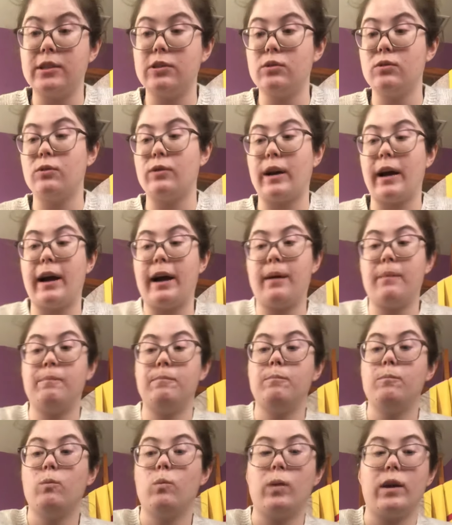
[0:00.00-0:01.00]
You
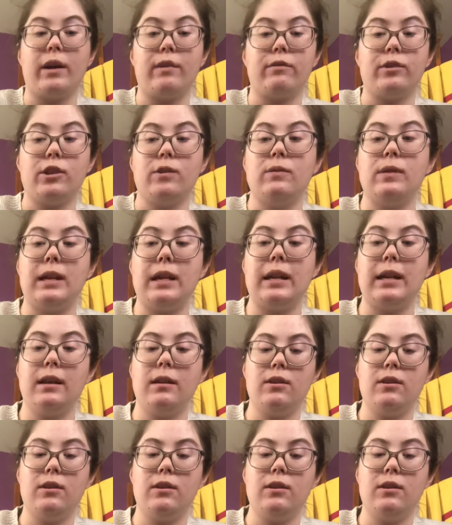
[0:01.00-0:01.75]
grab whatever you need.